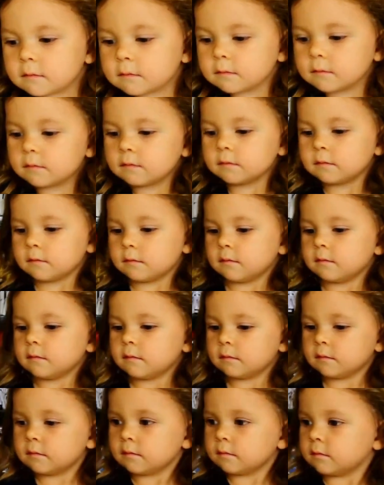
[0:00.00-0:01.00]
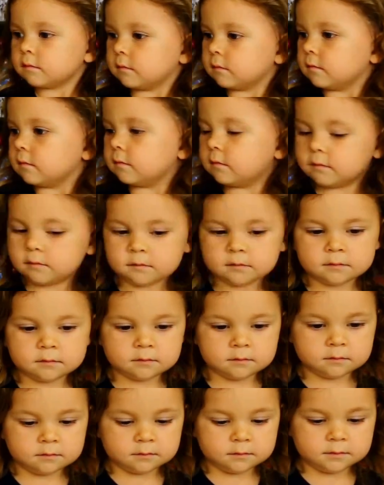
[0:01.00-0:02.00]

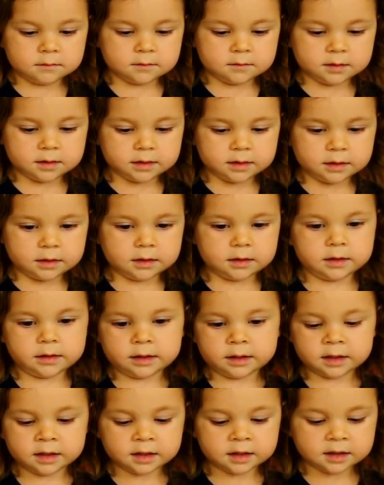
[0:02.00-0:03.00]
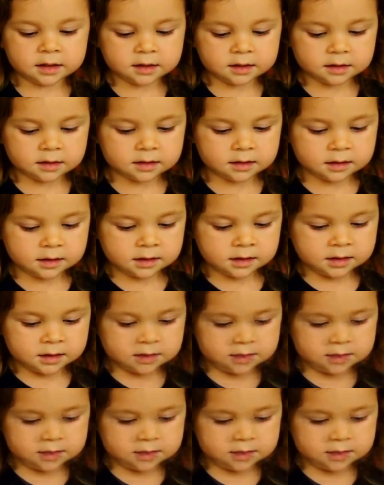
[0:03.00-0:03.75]
No words are spoken by the person on screen.